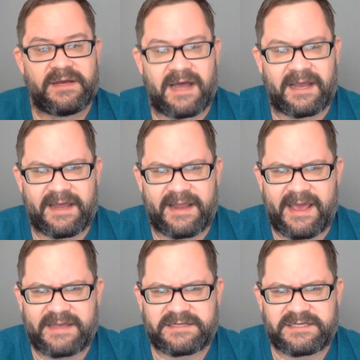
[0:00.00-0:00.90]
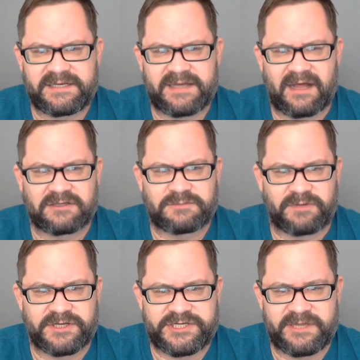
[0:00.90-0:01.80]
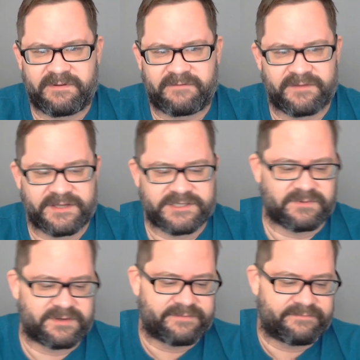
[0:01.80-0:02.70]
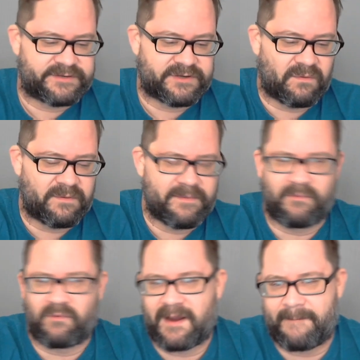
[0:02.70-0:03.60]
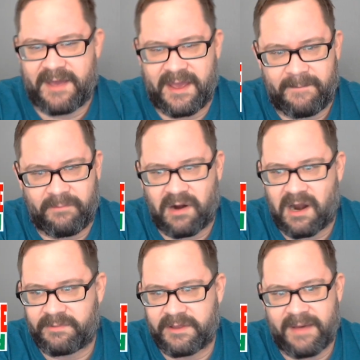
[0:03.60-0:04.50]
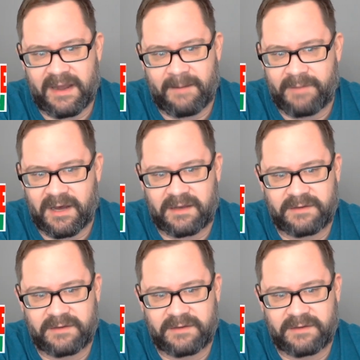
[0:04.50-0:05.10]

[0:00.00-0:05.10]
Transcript: I got $18 plus shipping for this one. Don't remember what I paid. Probably about $1.